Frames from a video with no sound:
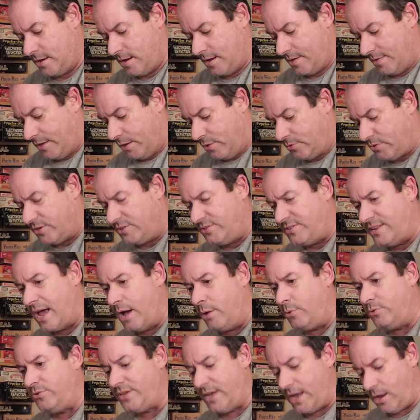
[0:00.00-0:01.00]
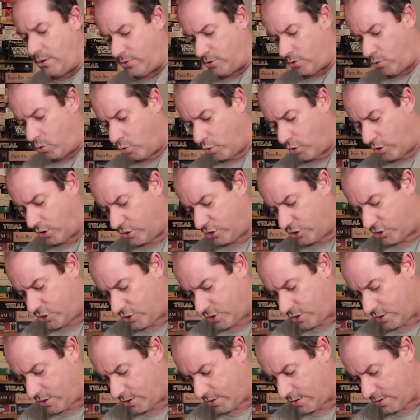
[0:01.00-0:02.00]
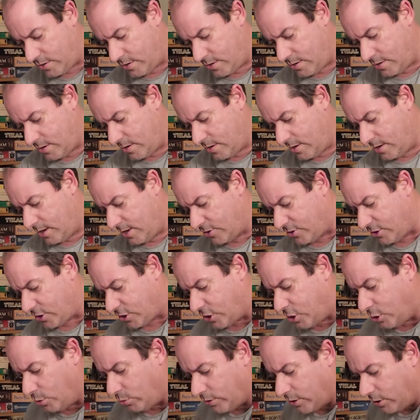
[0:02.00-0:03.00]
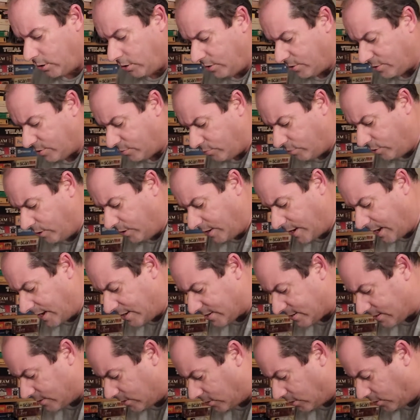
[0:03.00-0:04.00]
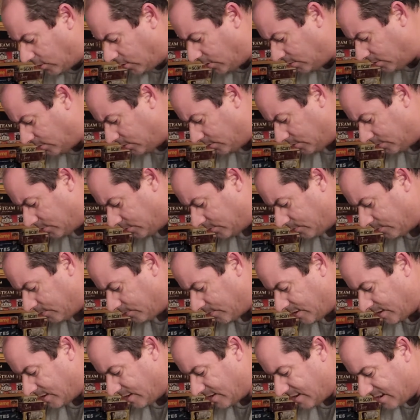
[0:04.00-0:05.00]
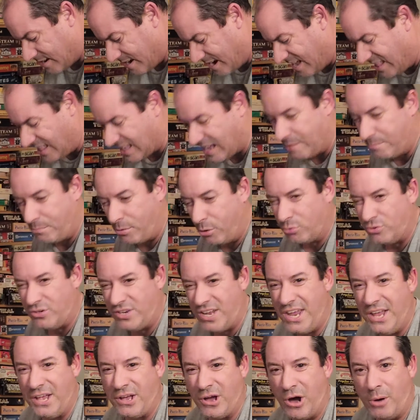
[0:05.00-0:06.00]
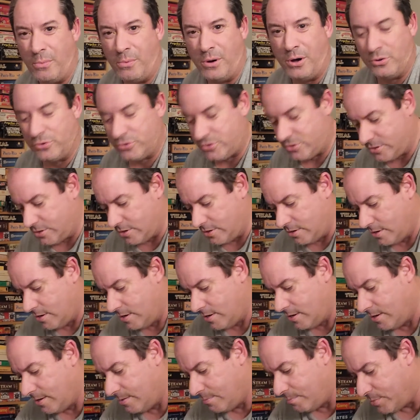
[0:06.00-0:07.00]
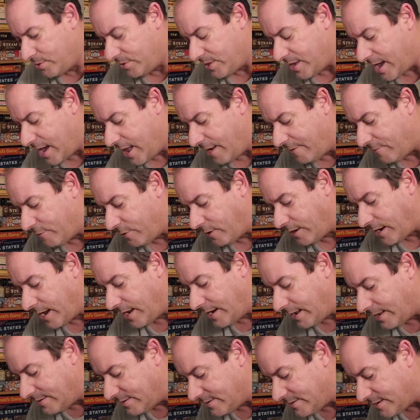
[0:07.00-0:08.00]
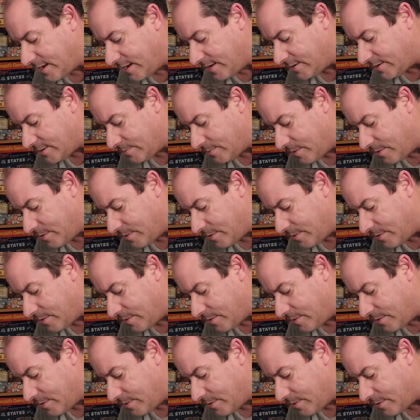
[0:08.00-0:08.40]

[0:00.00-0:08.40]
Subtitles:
think it was in downtown Orange. It's a cute little, it's a really nice little, kind of like a boutique almost. But they had it for 99 cents. I'm